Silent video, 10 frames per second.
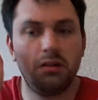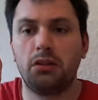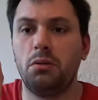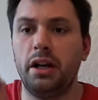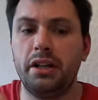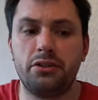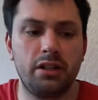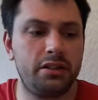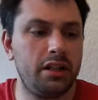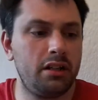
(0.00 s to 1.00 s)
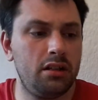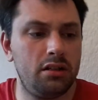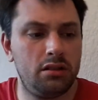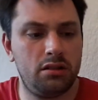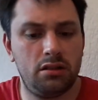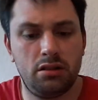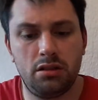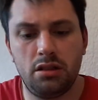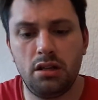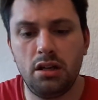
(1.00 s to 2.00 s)
quite interesting.
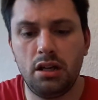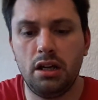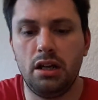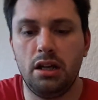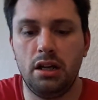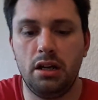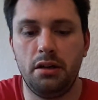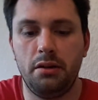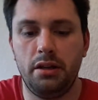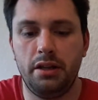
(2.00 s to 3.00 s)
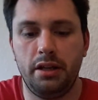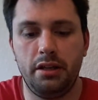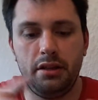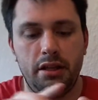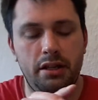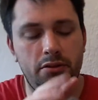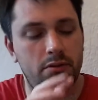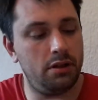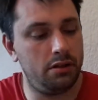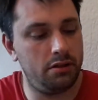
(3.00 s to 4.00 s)
And then the next
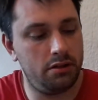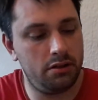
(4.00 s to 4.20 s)
one,